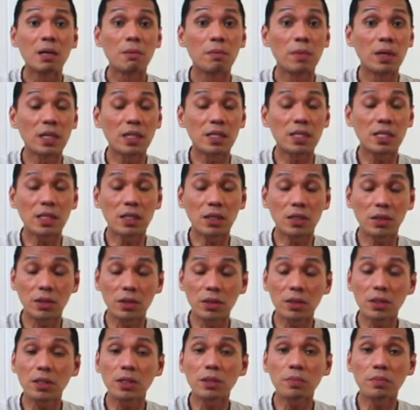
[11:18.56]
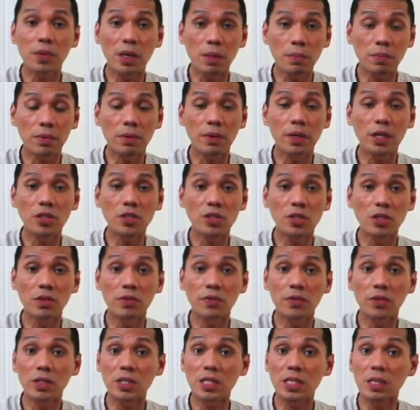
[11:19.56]
but it's a good preparation
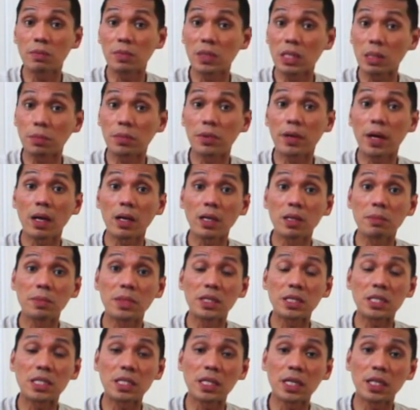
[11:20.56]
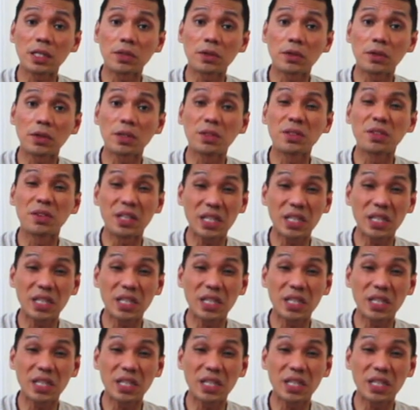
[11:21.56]
for some deeper elements later on,